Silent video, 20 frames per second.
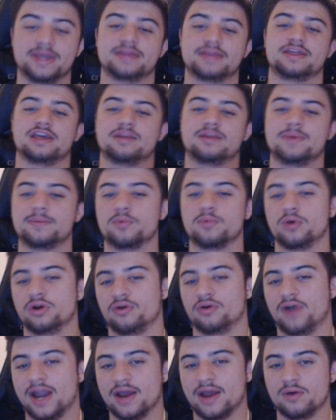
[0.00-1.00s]
Is it going to be more
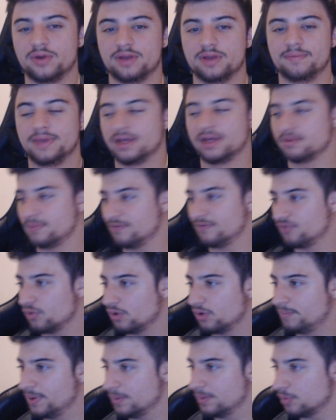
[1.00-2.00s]
grounded? Because
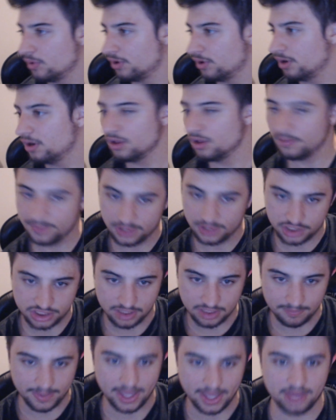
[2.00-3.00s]
before, people were all over their
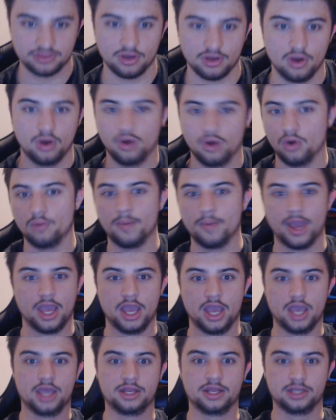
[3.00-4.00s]
shitbags. Oh
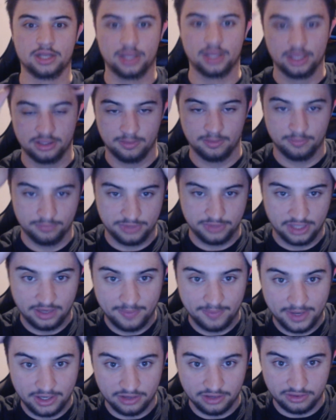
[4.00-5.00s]
man, there's going to
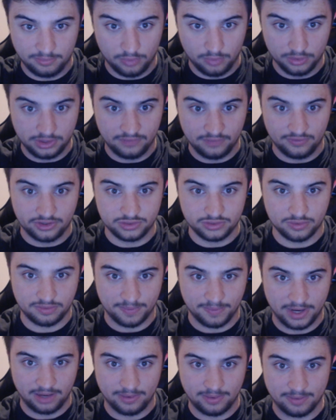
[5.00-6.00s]
be another multiversal
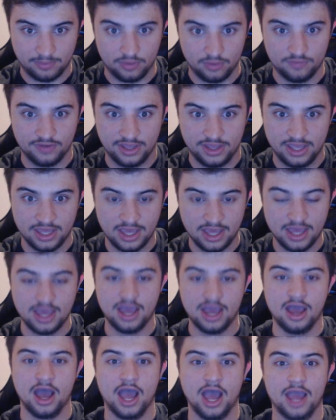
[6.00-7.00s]
Spider-Man movie.
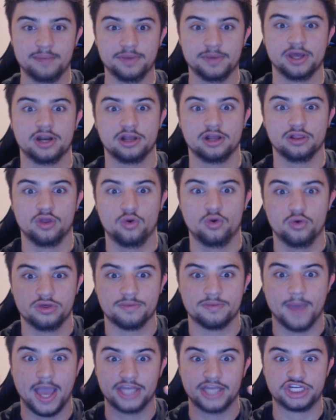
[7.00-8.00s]
I'm going to lose
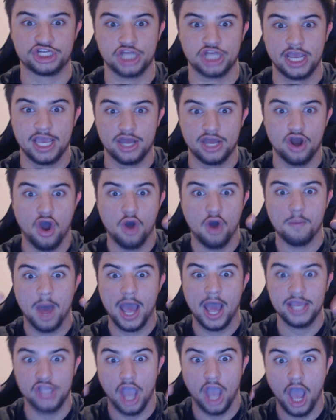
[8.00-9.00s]
my shit. Oh
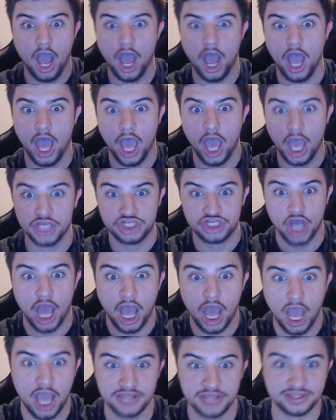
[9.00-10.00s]
my gosh.
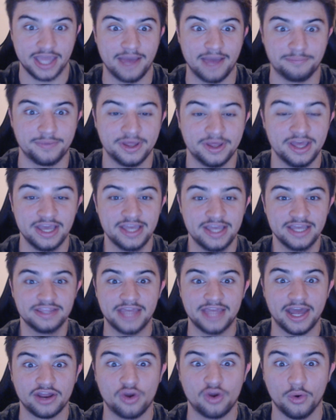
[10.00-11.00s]
It's
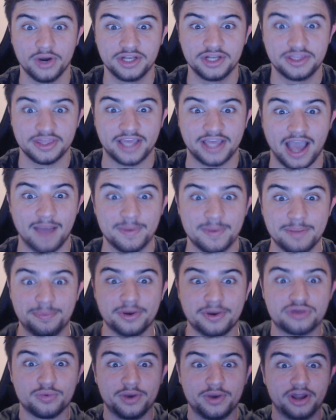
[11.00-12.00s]
not according to the comic
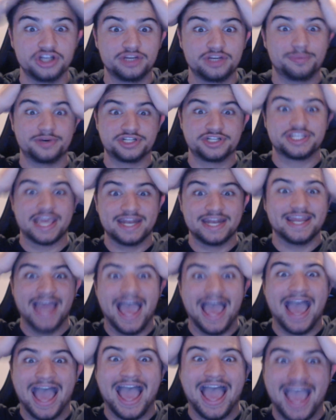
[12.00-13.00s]
books
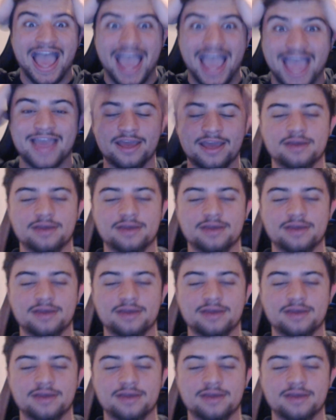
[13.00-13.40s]
100%.